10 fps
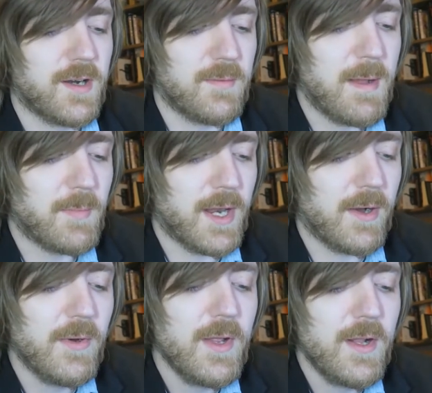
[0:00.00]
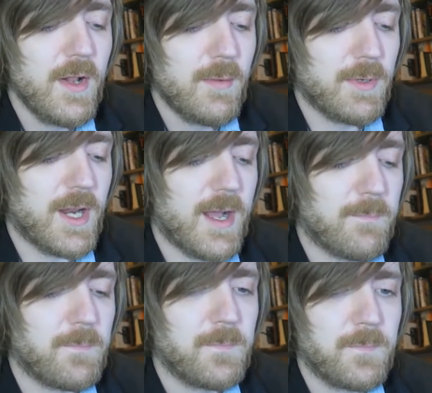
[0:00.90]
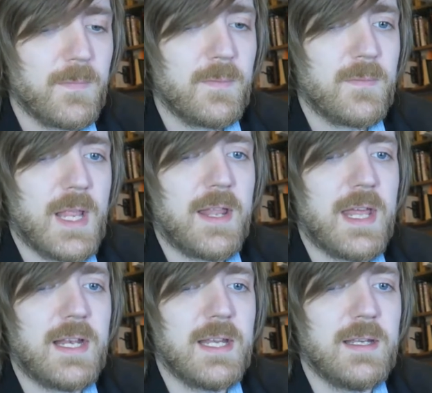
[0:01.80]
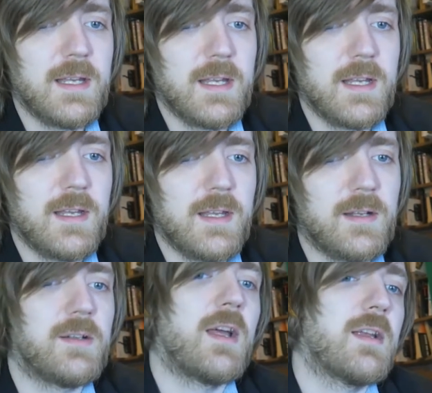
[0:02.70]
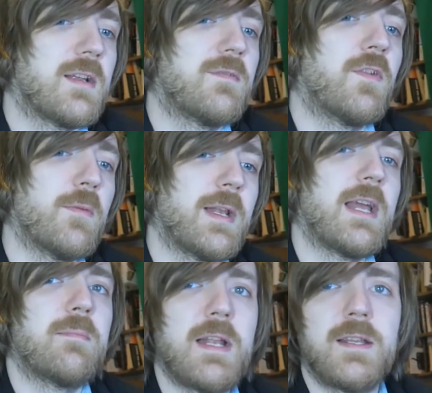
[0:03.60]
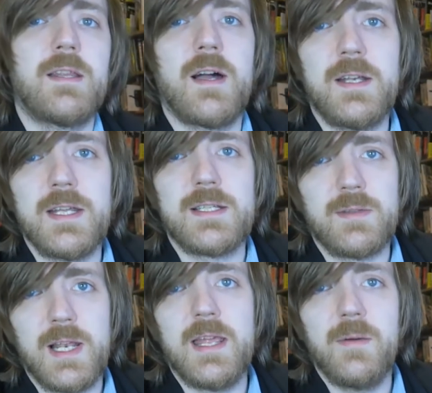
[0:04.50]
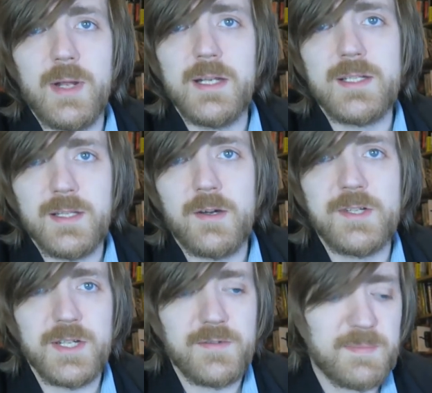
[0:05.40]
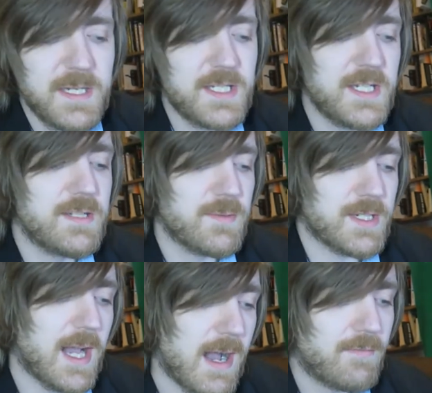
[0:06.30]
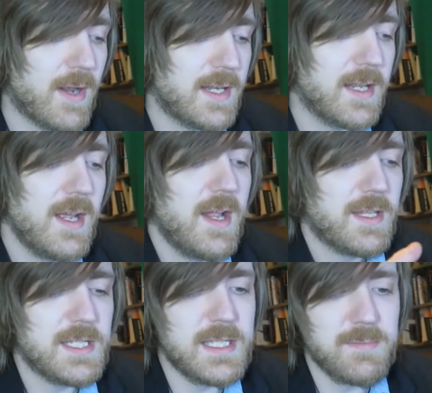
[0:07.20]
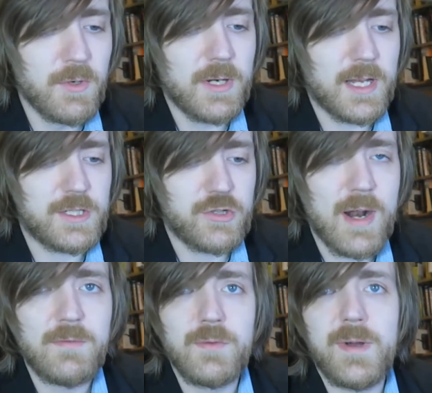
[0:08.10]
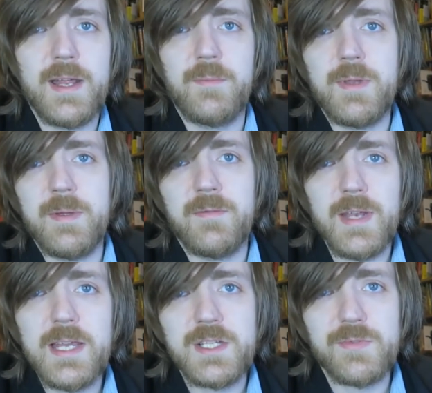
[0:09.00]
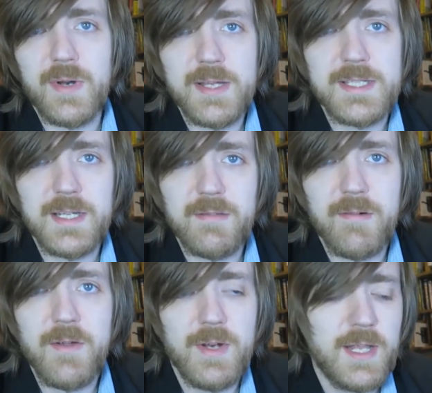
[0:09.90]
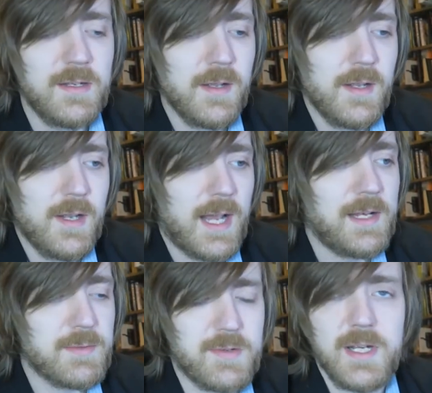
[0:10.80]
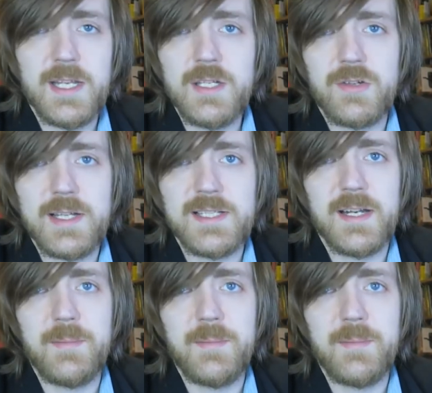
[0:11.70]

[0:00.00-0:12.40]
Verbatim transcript: I can't remember now, but um, yeah, then he like formulated many of the ideas that later went into the origin of species, which I have read. This is more like travel writing with a bit of nature writing thrown in, and it was really interesting.